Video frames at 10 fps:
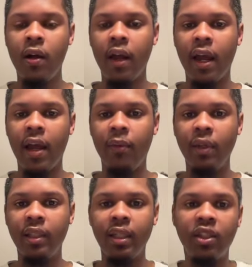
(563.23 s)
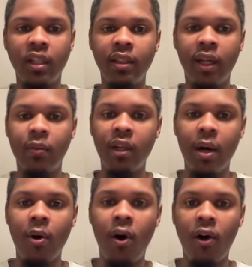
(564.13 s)
and we've seen Jayson Tatum become
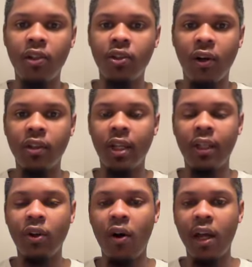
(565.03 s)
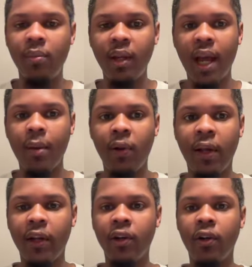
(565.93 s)
an All Star slash All NBA
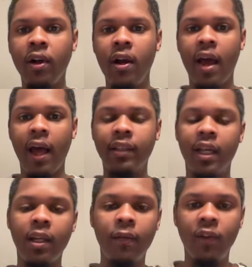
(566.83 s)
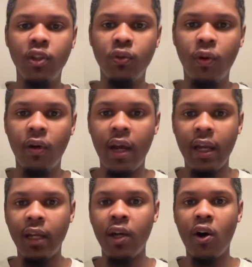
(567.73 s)
player as an individual
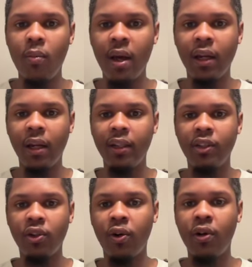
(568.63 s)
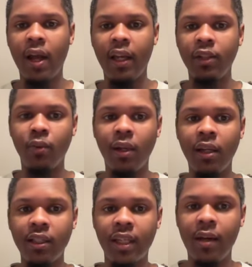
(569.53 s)
and a gold medalist, showing you that he's willing to
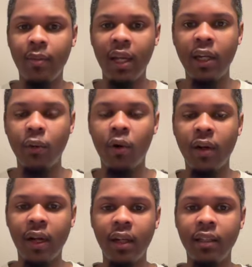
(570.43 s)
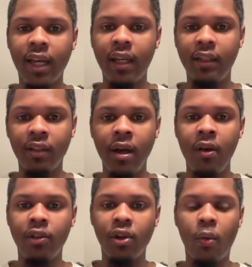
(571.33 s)
accept any role that it takes
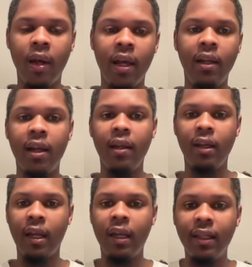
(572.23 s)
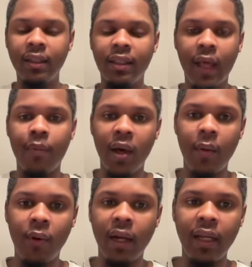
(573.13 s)
to win, and, and, he can step up
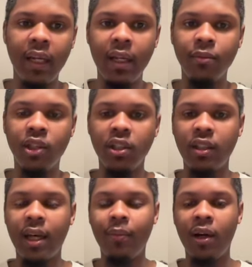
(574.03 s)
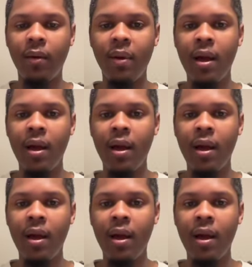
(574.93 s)
when they need him to step up.